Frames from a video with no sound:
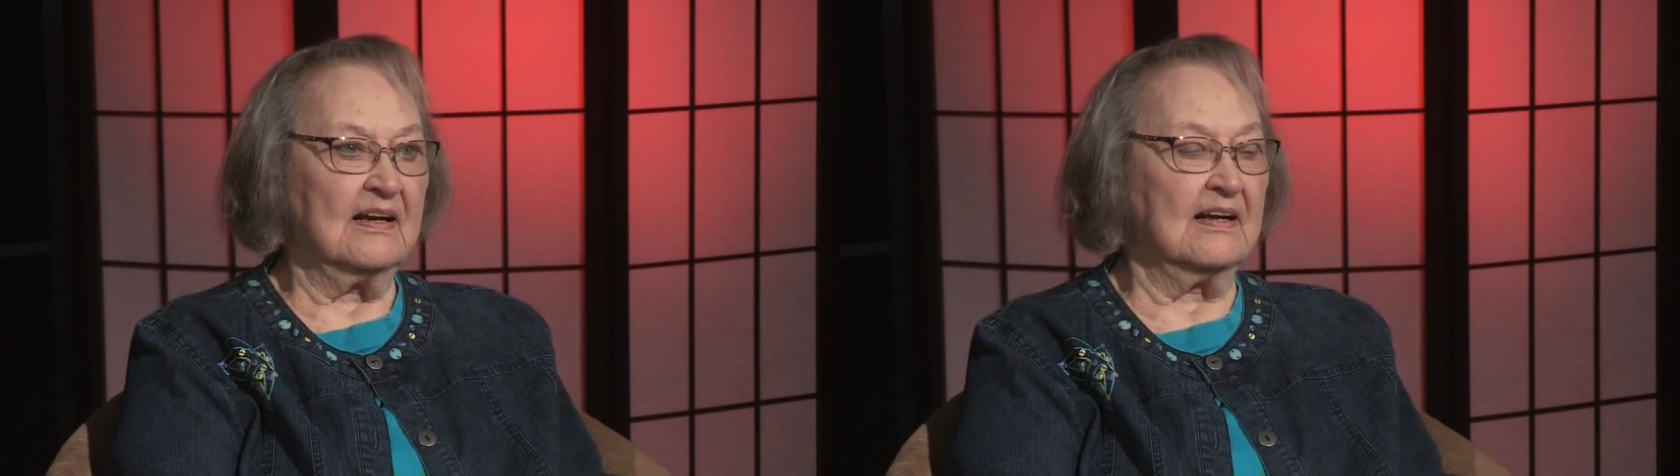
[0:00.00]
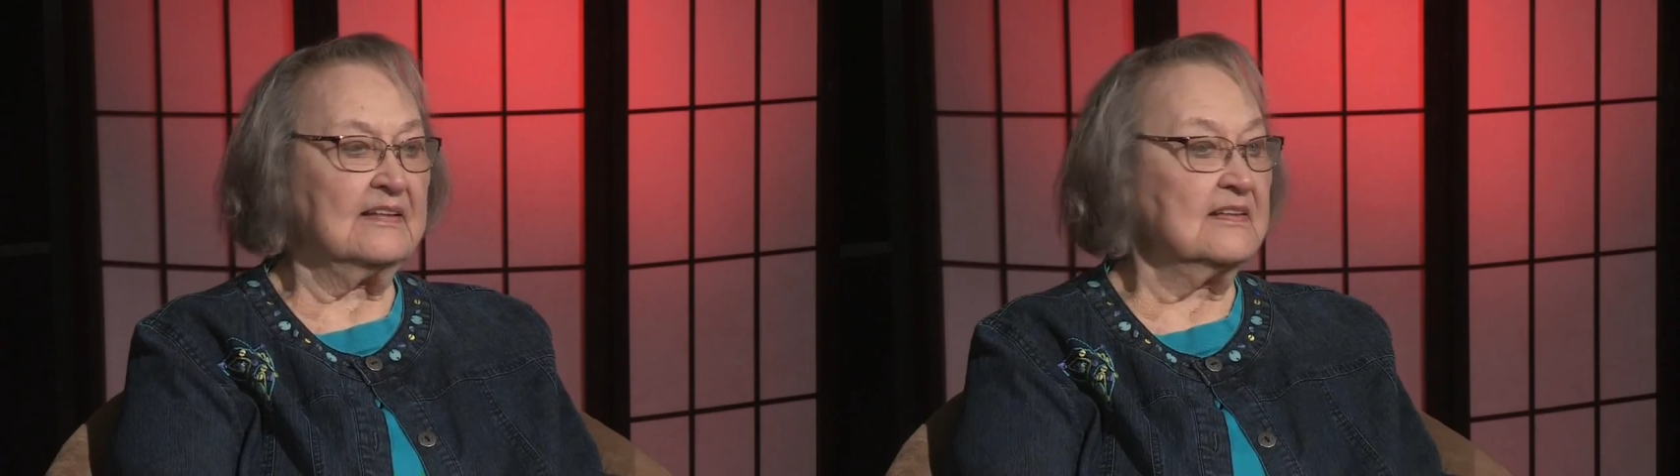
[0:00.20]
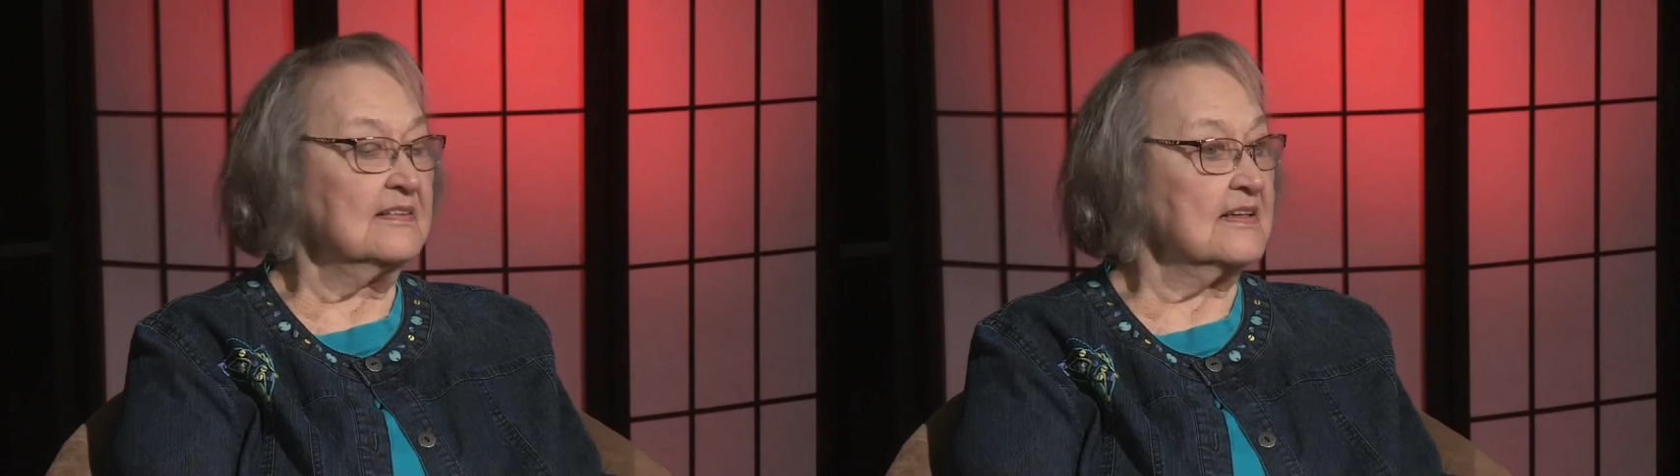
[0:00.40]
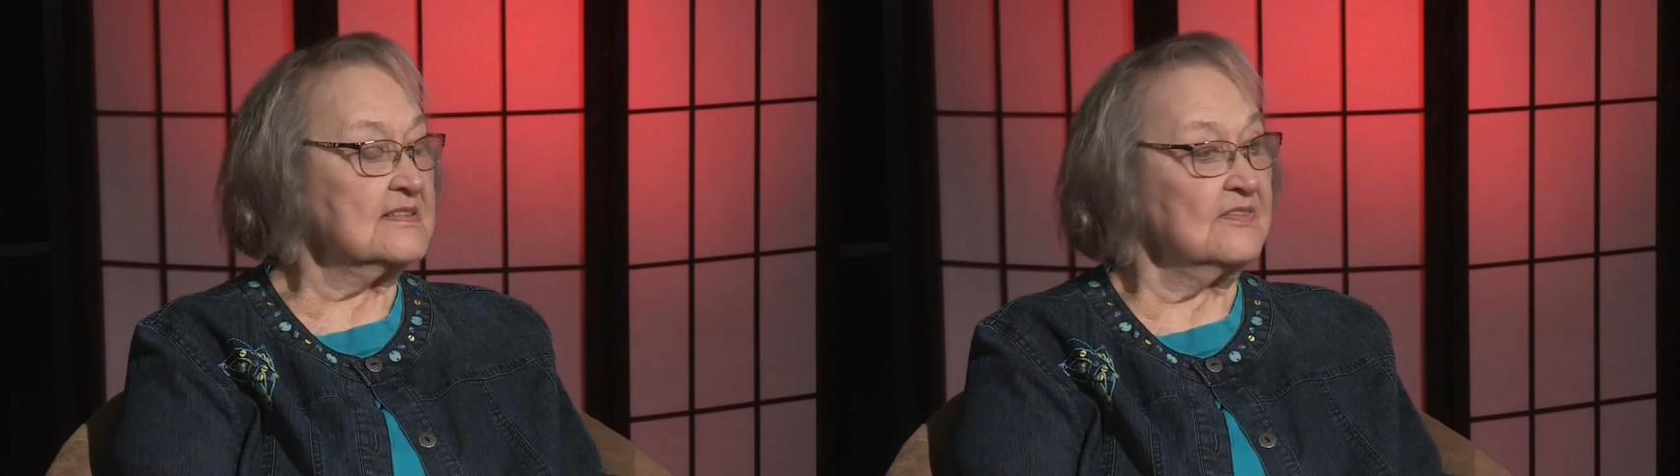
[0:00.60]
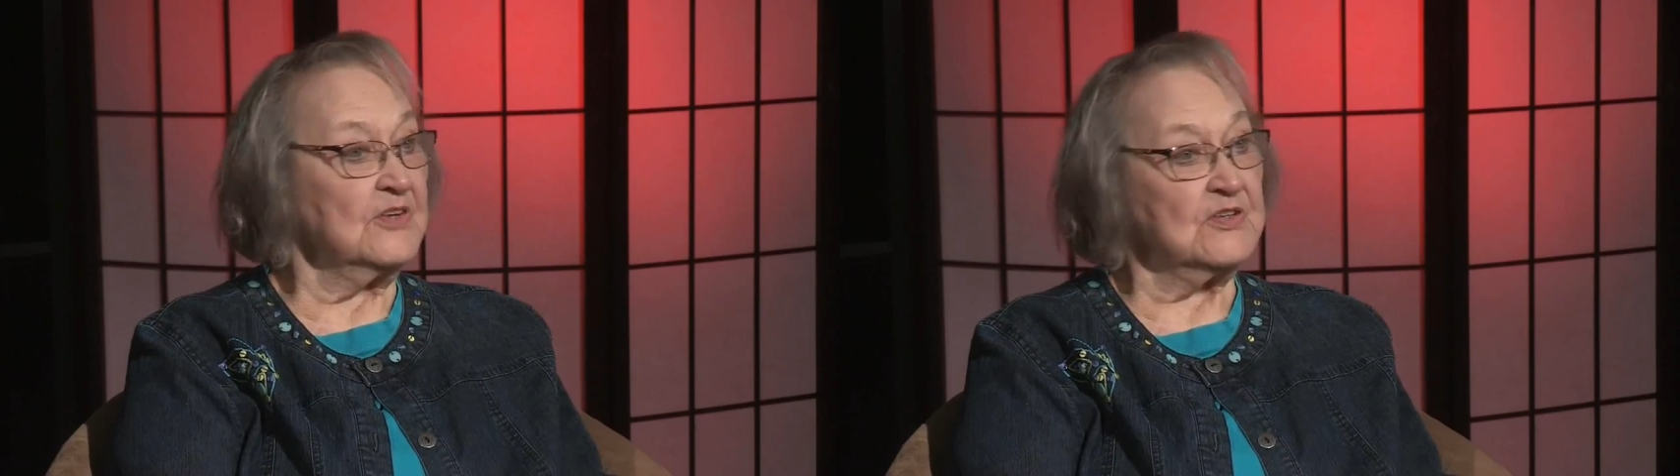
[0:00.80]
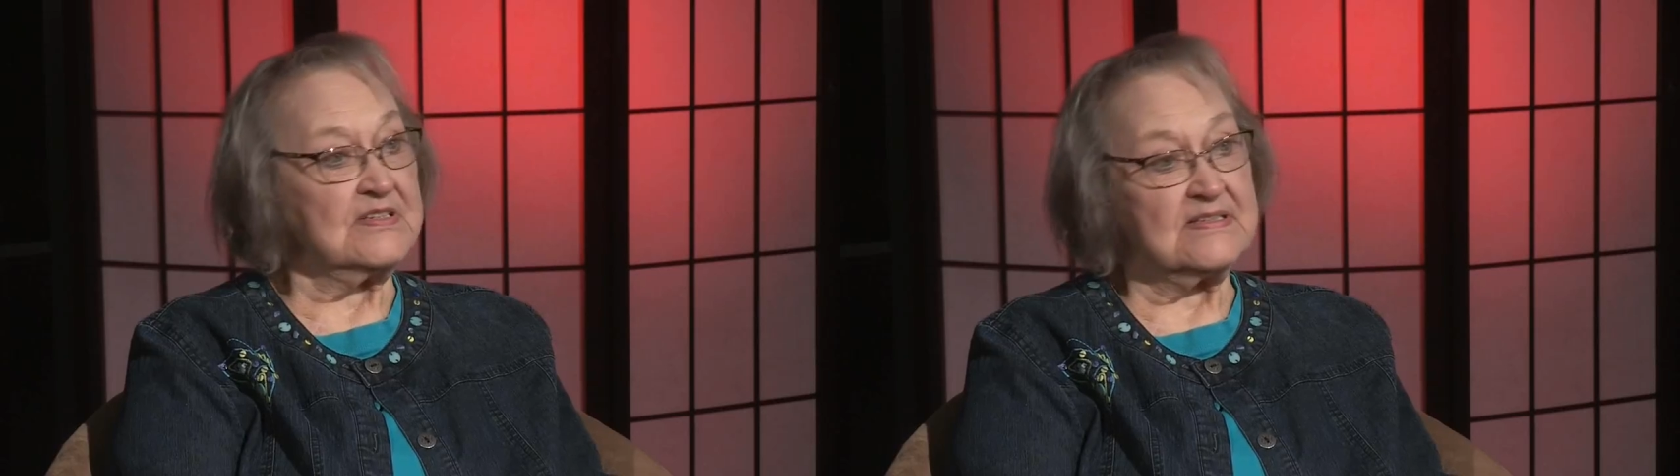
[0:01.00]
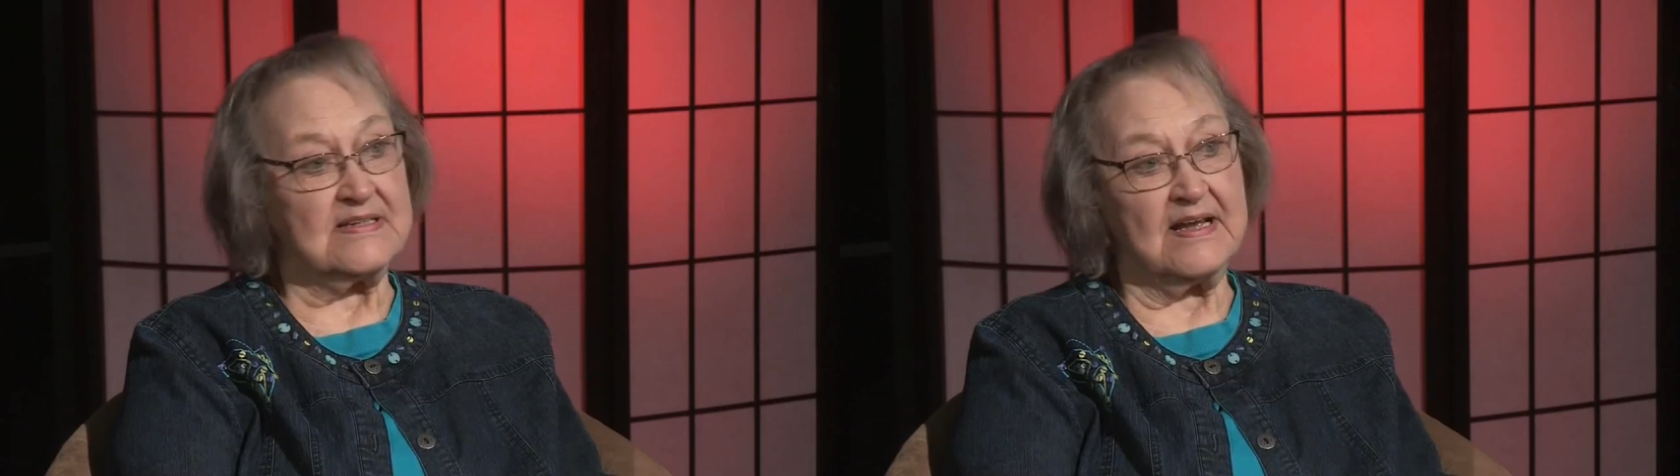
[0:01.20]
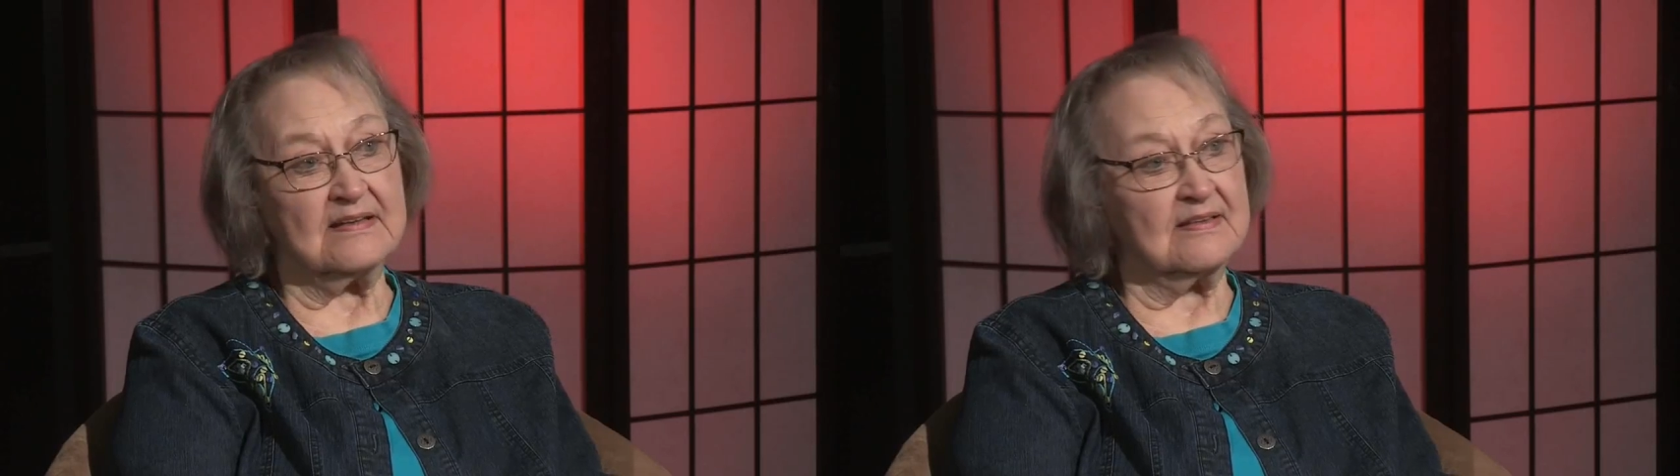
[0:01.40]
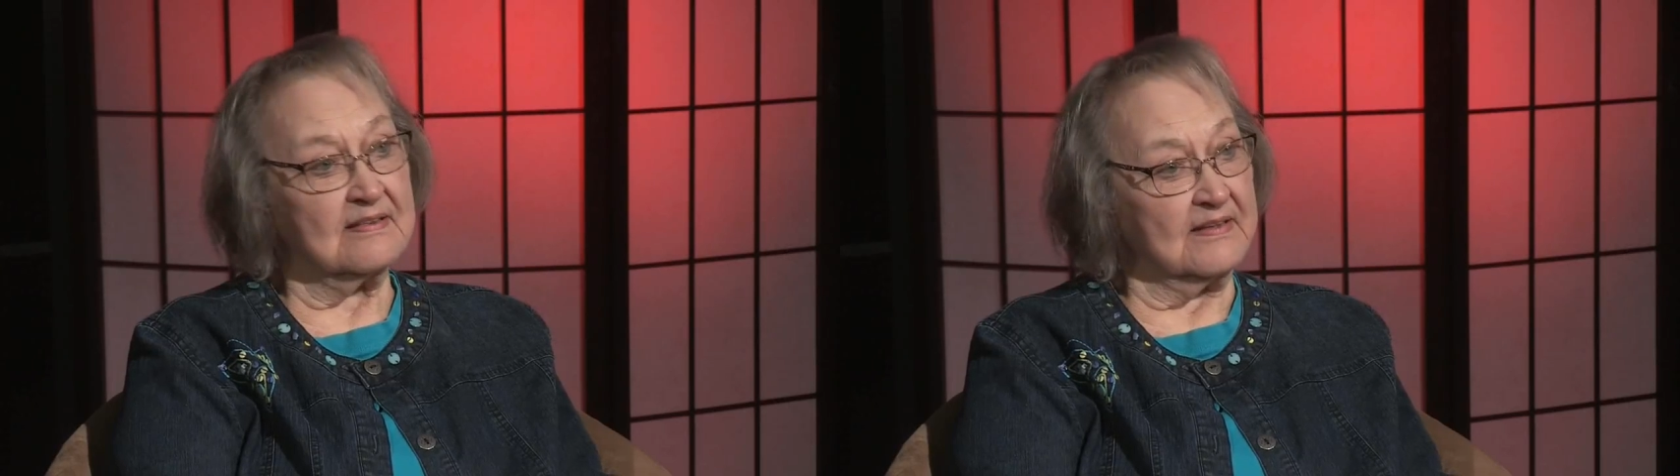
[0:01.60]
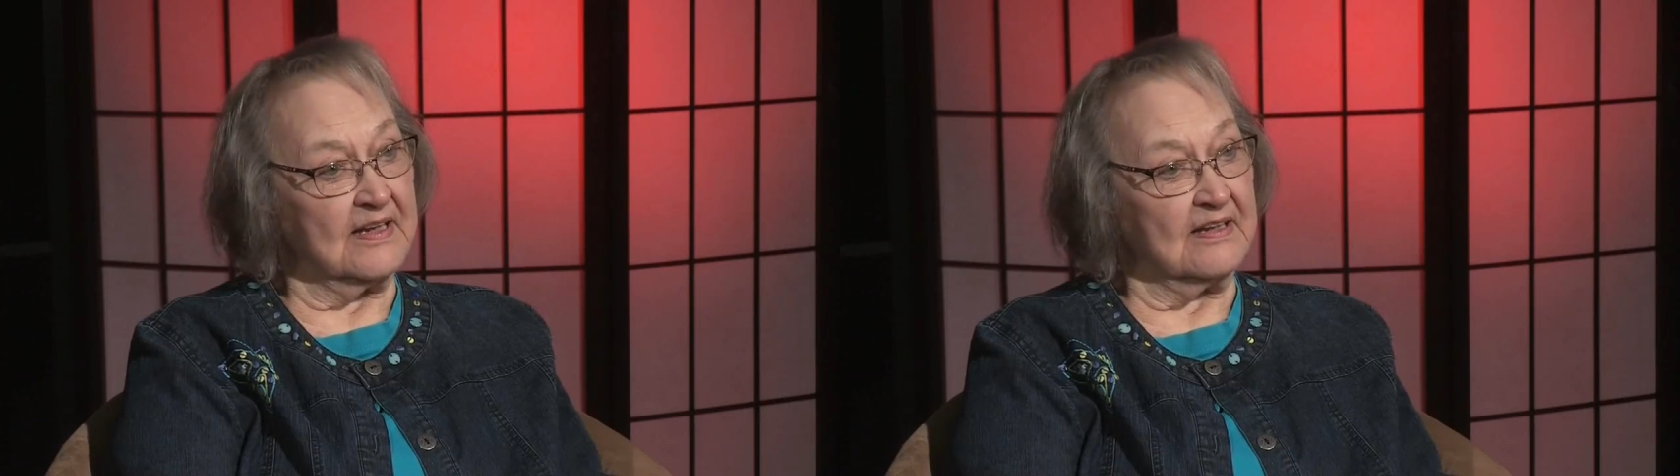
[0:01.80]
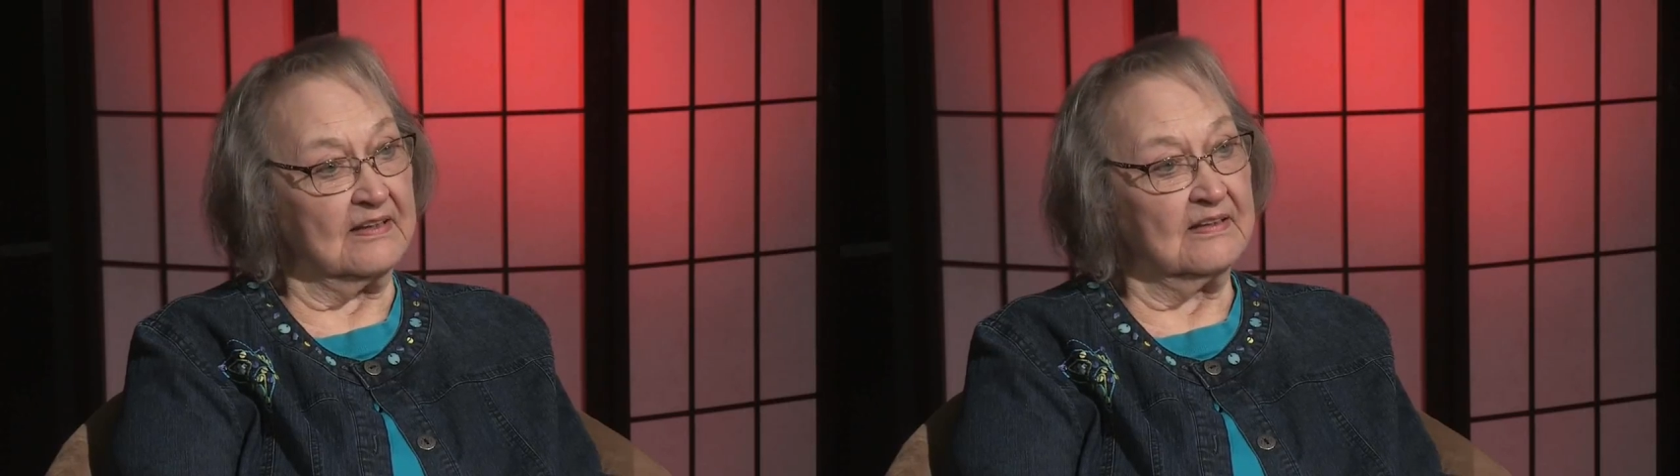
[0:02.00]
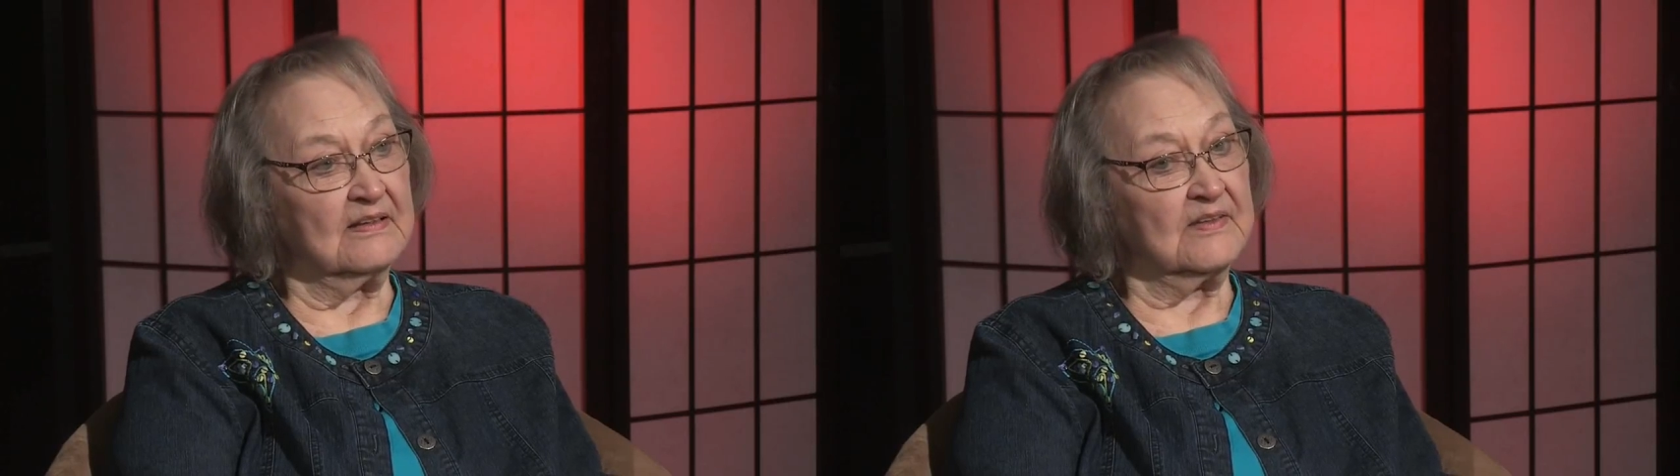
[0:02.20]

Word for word: I think that's a very sad thing